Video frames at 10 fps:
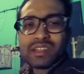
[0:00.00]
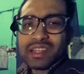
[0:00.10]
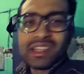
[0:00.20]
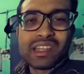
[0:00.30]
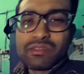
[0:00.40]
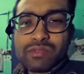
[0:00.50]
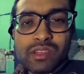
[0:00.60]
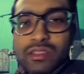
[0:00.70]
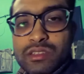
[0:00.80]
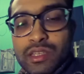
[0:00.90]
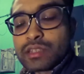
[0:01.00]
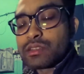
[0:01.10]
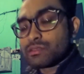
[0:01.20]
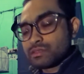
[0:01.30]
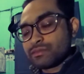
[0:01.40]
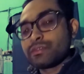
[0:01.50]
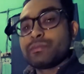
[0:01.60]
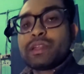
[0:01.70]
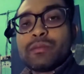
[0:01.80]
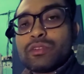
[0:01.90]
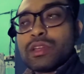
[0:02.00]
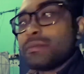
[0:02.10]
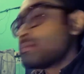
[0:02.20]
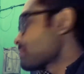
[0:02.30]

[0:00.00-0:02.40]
the daily life we share from time to time.